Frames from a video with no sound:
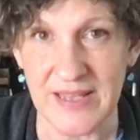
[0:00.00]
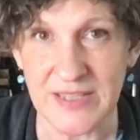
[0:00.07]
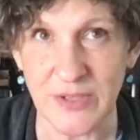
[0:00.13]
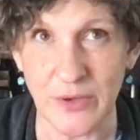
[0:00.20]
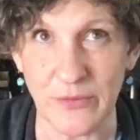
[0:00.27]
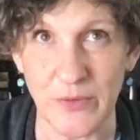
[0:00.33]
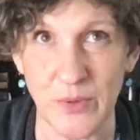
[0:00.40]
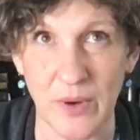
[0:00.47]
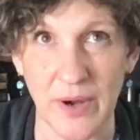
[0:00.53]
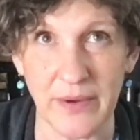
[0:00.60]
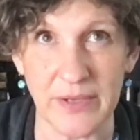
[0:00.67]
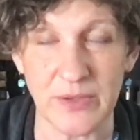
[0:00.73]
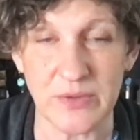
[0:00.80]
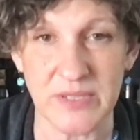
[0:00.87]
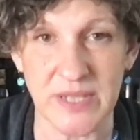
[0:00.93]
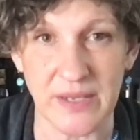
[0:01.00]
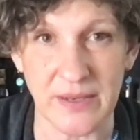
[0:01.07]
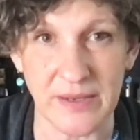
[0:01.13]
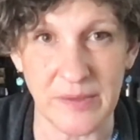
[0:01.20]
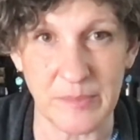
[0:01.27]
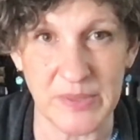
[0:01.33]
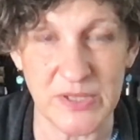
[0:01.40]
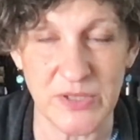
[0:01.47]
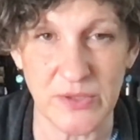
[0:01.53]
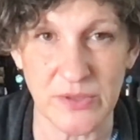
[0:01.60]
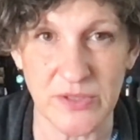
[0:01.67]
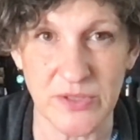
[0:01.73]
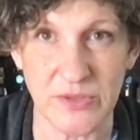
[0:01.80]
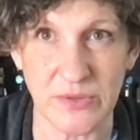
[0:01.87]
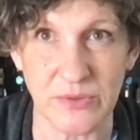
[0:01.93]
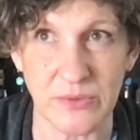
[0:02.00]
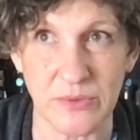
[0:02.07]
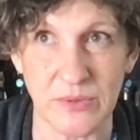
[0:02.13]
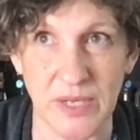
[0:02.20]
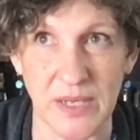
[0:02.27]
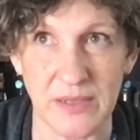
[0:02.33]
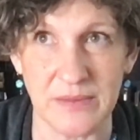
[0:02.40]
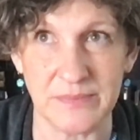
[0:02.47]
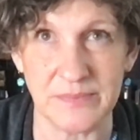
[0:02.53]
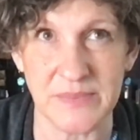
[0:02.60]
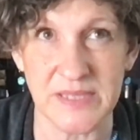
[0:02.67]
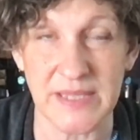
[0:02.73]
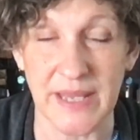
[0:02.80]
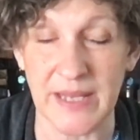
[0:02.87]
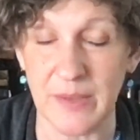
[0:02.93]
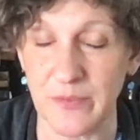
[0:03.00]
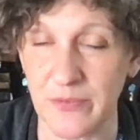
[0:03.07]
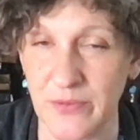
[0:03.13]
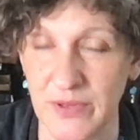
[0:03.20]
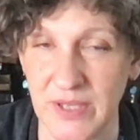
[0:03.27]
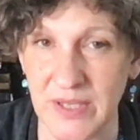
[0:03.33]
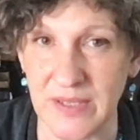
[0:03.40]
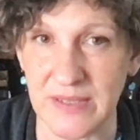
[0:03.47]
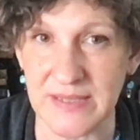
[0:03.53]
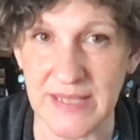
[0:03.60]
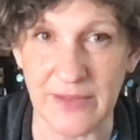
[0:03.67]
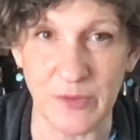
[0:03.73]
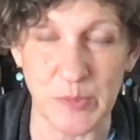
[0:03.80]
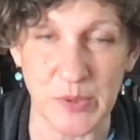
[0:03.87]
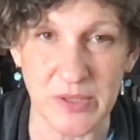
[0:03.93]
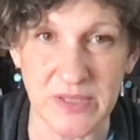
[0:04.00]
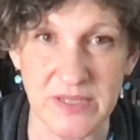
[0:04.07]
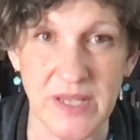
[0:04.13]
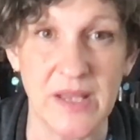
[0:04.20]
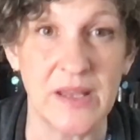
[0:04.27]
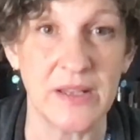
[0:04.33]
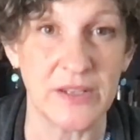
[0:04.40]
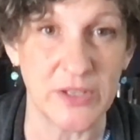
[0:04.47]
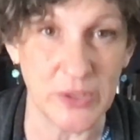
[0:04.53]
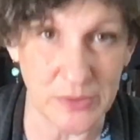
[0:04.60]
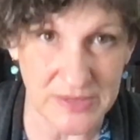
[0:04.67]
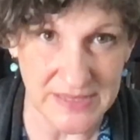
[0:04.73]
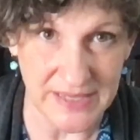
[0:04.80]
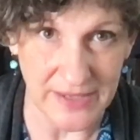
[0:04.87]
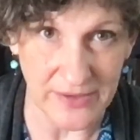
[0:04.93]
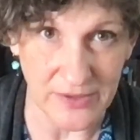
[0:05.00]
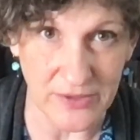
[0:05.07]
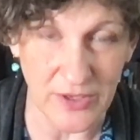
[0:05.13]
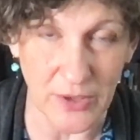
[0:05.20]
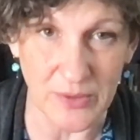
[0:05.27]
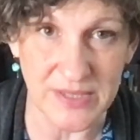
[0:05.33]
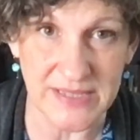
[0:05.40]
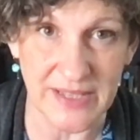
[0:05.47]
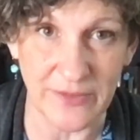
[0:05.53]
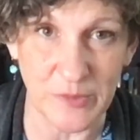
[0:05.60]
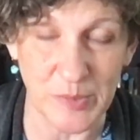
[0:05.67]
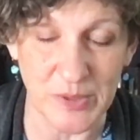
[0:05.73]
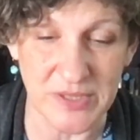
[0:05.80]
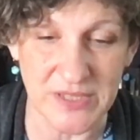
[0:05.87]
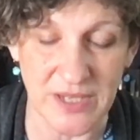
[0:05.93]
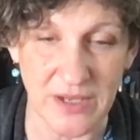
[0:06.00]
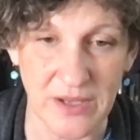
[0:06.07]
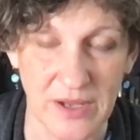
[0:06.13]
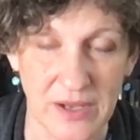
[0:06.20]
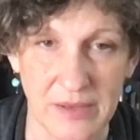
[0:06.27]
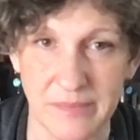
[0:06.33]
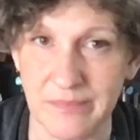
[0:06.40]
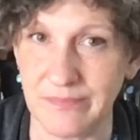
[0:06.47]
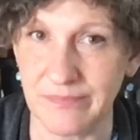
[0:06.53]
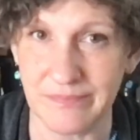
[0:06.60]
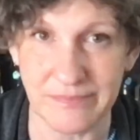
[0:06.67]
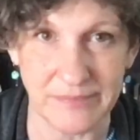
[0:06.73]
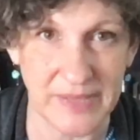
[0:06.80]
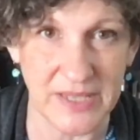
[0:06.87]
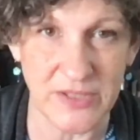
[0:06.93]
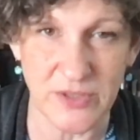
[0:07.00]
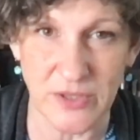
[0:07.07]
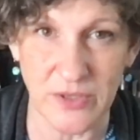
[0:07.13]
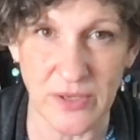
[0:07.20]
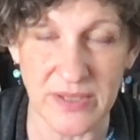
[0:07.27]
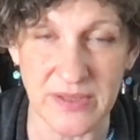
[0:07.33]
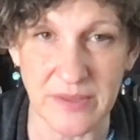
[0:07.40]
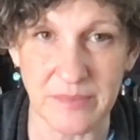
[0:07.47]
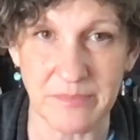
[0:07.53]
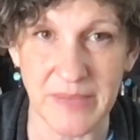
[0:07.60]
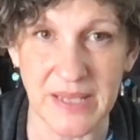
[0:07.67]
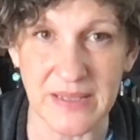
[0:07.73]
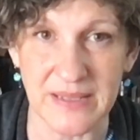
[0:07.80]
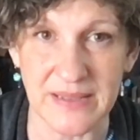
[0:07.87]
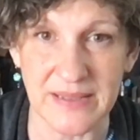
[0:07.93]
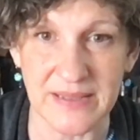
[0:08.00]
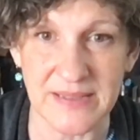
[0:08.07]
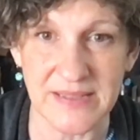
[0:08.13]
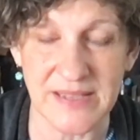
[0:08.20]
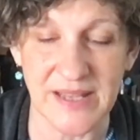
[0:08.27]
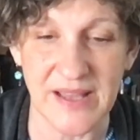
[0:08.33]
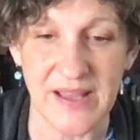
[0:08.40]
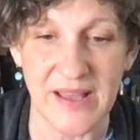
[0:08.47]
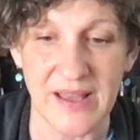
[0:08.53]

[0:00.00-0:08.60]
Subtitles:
So if you are interested in it, be sure to sign up for the Save Your Books newsletter. Go to saveyourbooks.com. Make sure you're on the mailing list